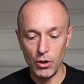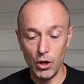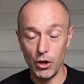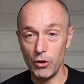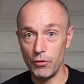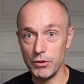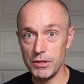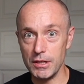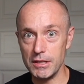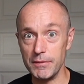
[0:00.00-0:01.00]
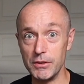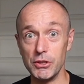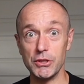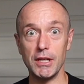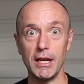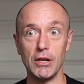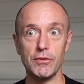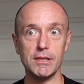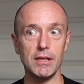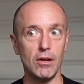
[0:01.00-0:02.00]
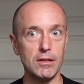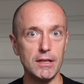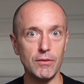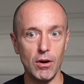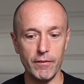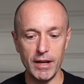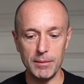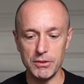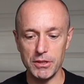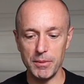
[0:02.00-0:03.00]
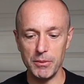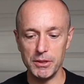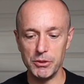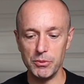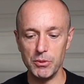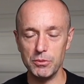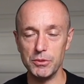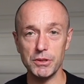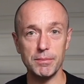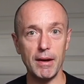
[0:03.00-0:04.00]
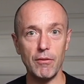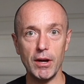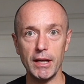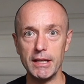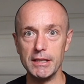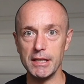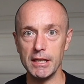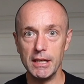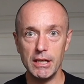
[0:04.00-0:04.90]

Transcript: another alternative is just to increase the light I've got available to me, which will just make riding easier.